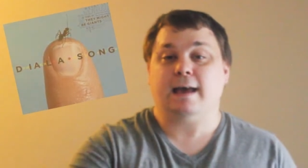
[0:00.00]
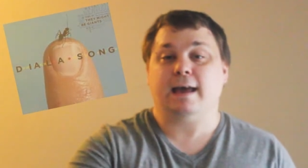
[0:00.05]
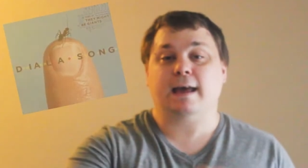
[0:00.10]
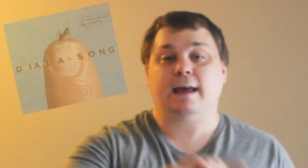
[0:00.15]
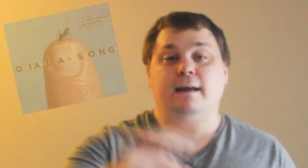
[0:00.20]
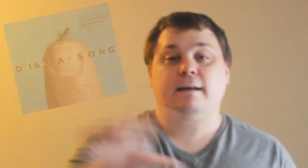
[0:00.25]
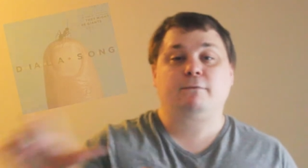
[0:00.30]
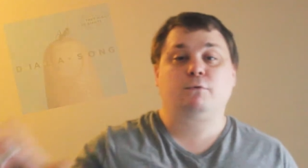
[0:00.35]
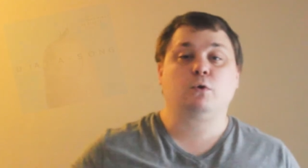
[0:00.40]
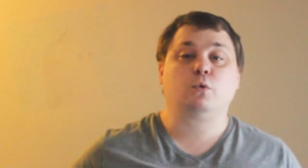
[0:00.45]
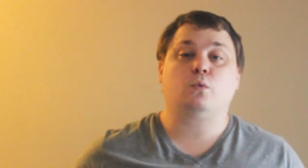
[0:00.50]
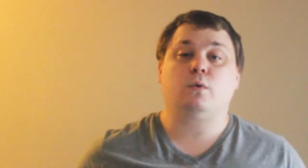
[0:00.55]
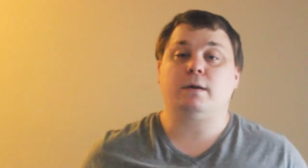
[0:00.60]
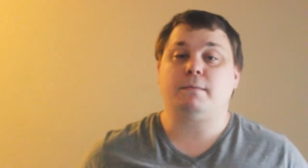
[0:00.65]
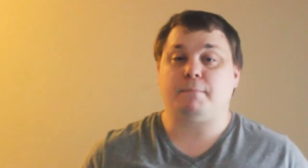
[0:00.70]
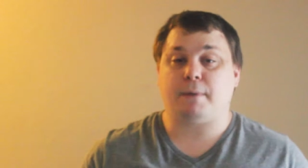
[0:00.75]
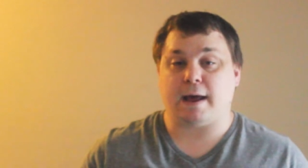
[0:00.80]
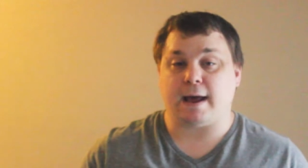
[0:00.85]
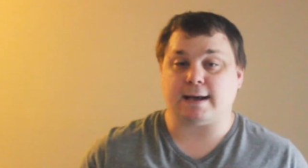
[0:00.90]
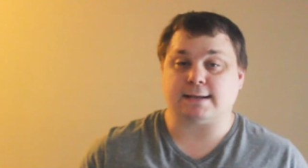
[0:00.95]

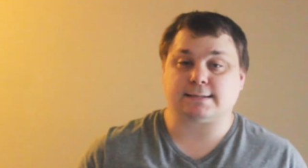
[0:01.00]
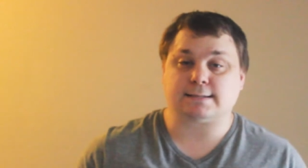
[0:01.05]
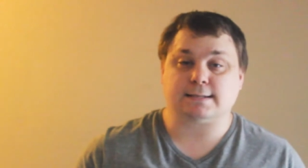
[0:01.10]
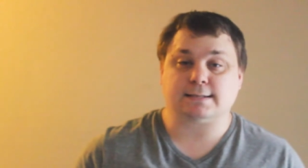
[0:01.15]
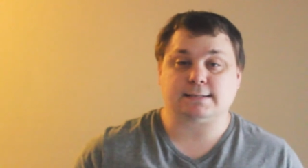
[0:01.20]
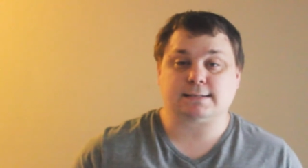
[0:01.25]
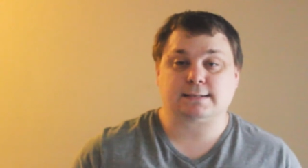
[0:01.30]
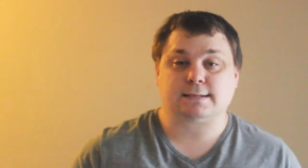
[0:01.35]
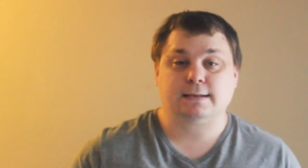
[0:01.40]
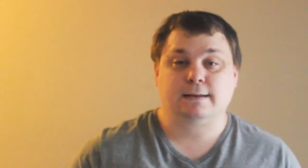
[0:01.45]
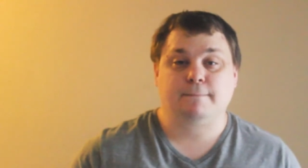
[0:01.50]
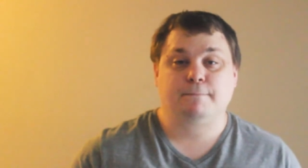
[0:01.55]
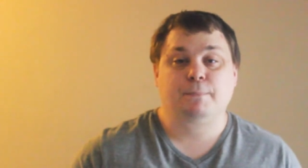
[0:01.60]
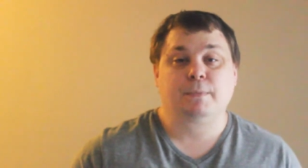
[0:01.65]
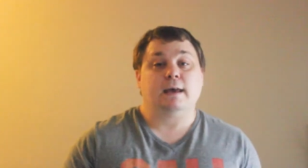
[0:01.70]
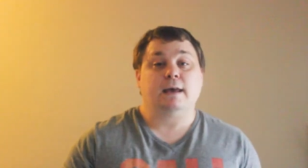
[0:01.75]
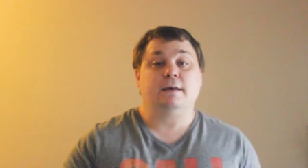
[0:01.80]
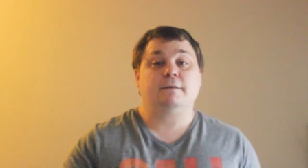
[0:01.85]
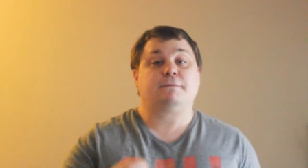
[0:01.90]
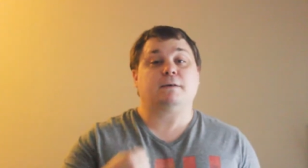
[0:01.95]
Everyone passes.
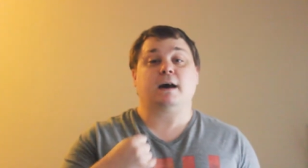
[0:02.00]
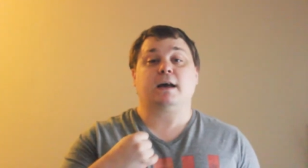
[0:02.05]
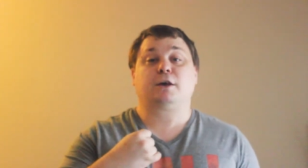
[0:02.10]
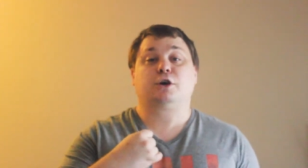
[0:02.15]
If I